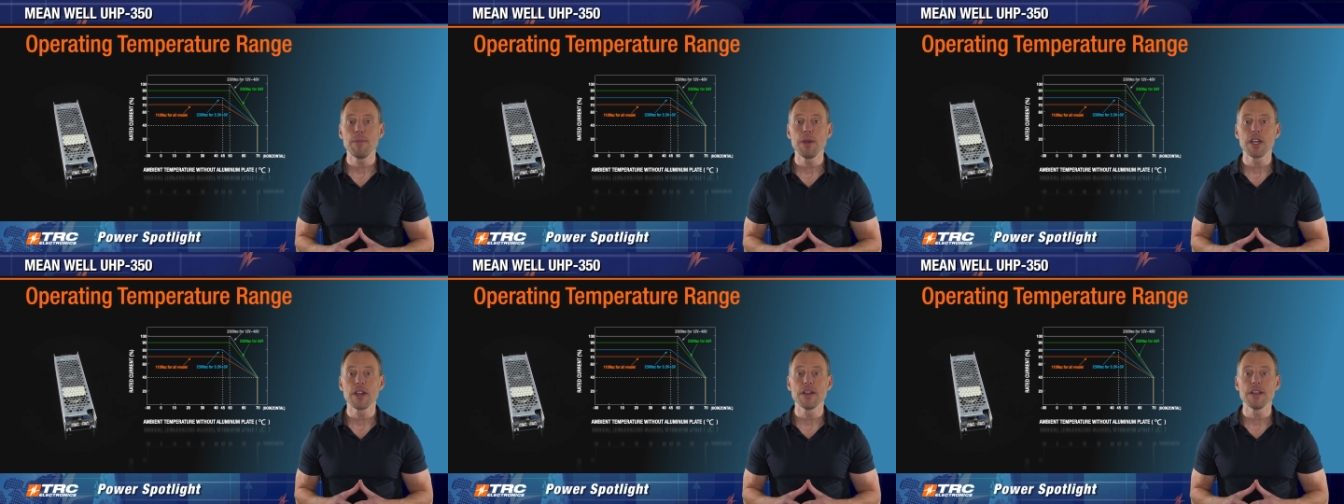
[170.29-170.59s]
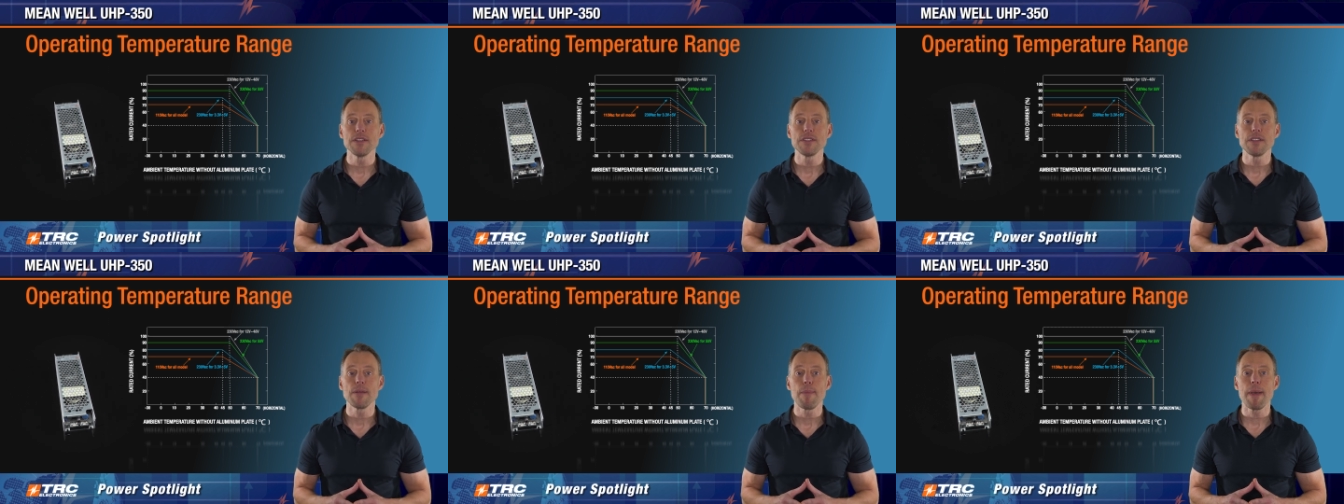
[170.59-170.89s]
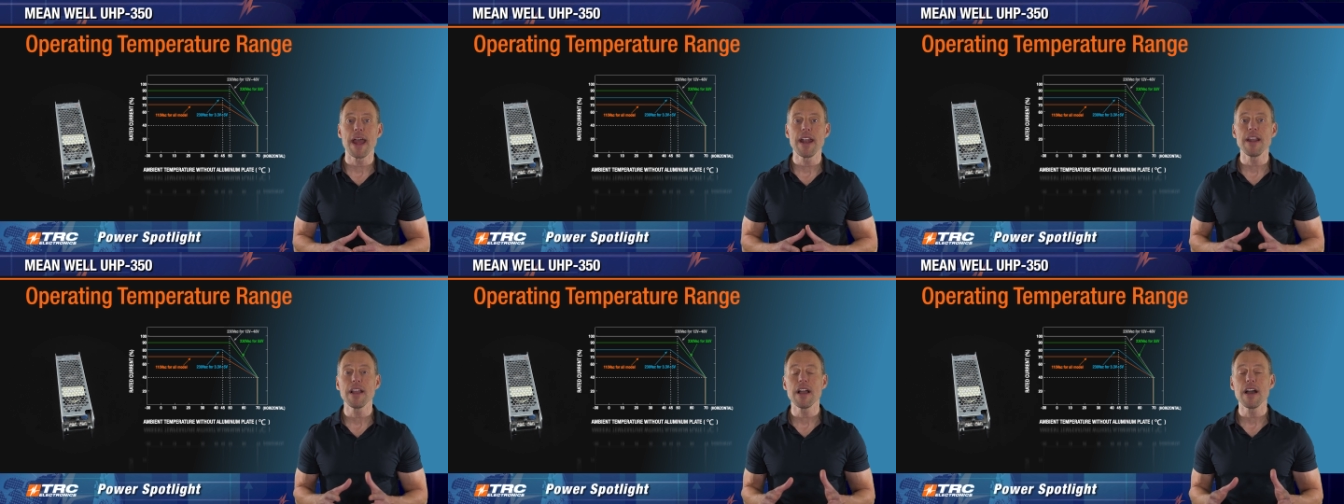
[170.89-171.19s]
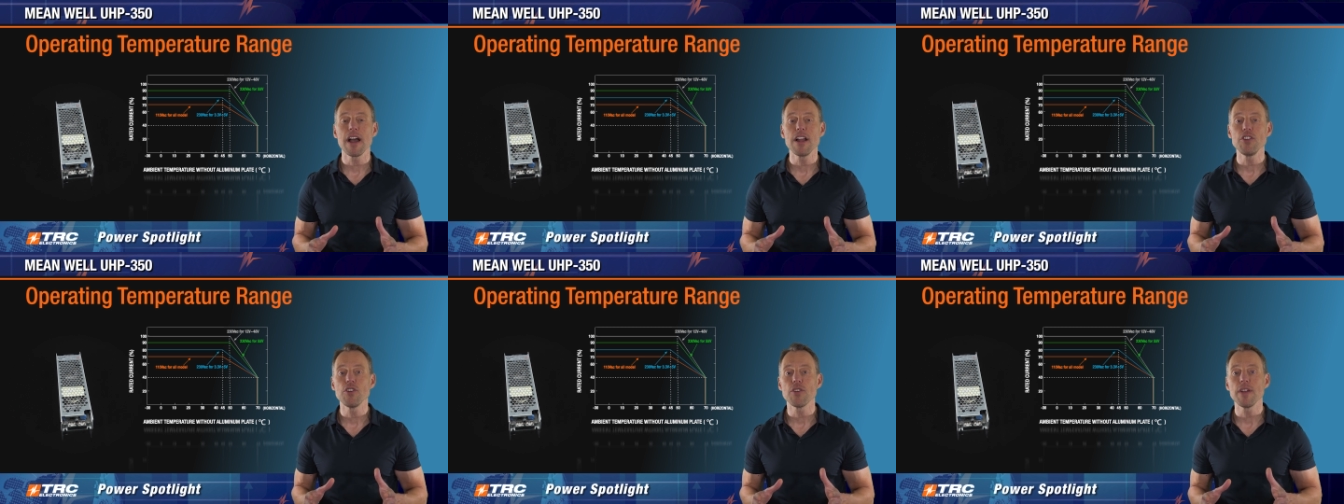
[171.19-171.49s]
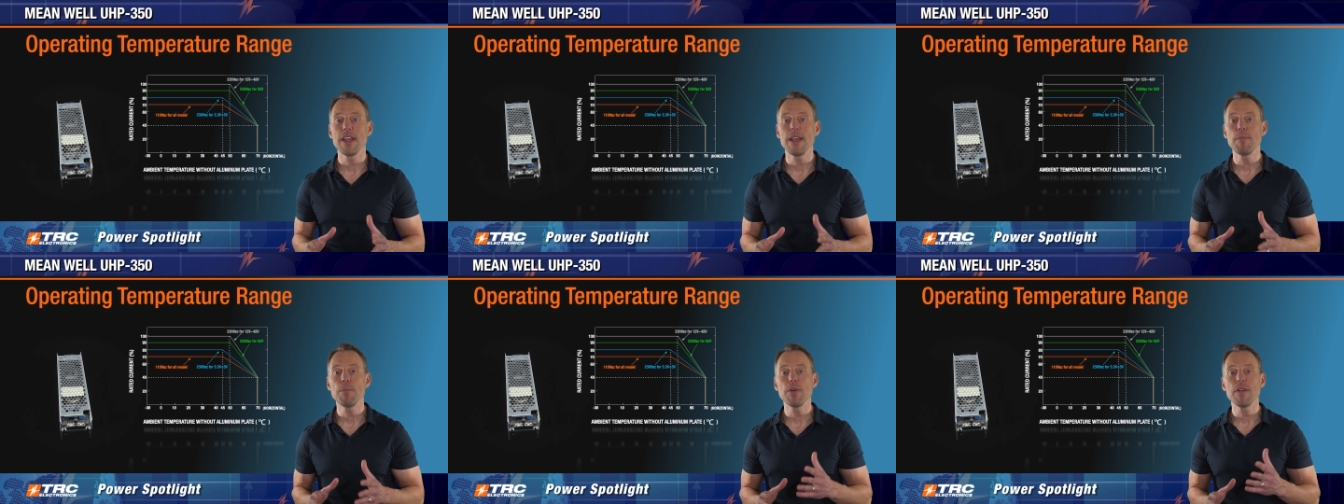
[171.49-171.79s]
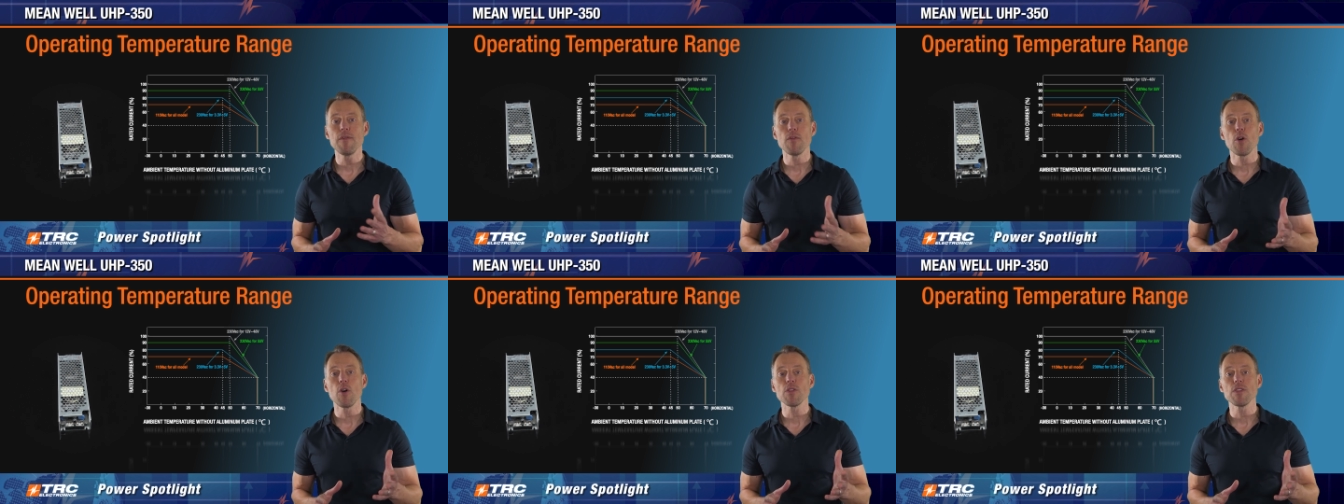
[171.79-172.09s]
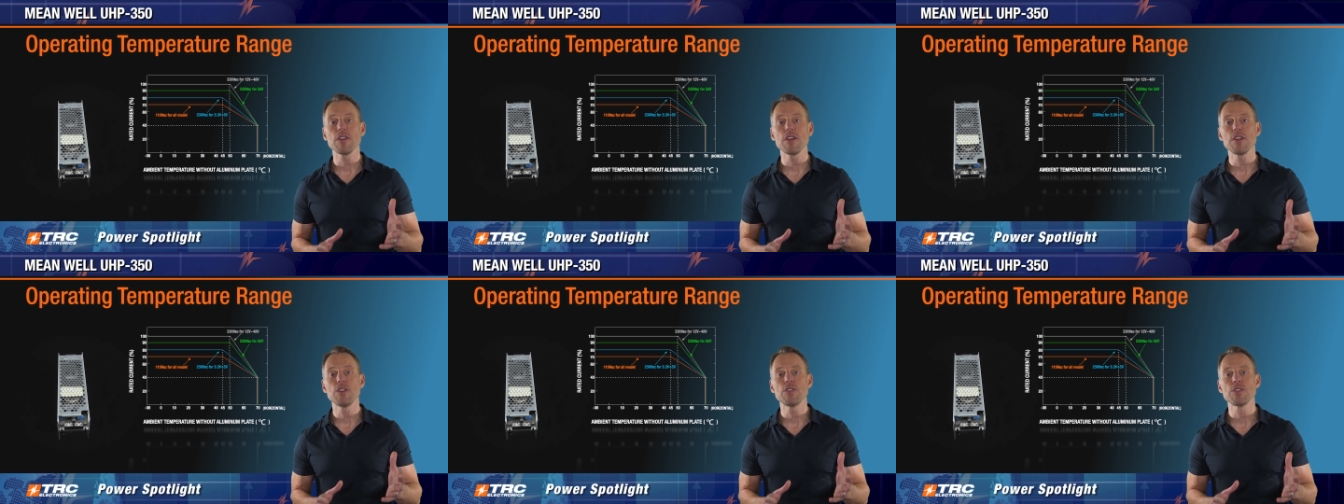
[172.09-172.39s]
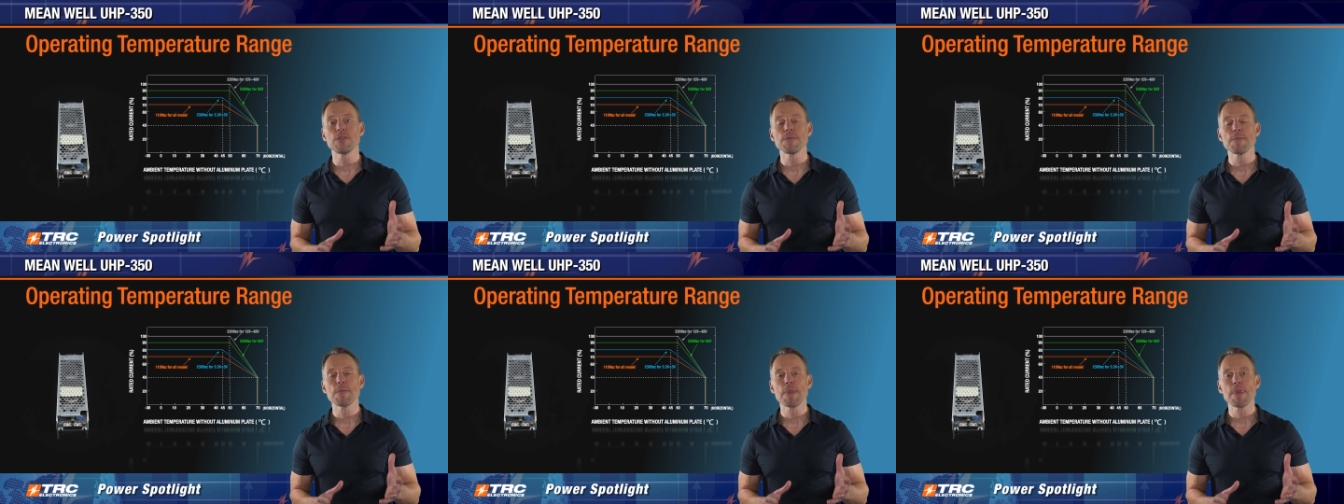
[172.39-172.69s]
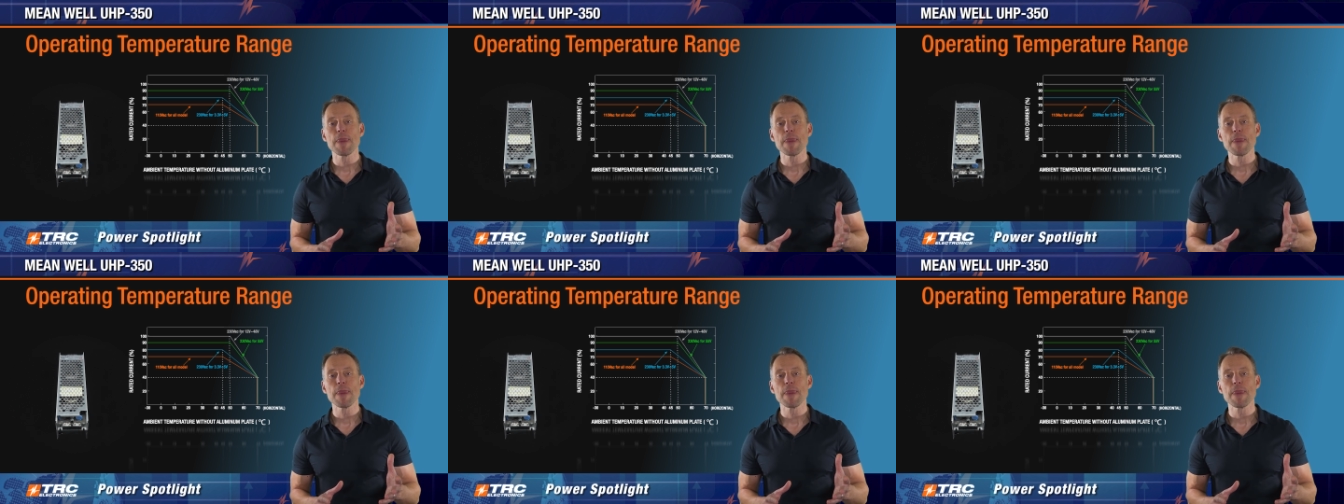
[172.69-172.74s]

because depending on your input voltage,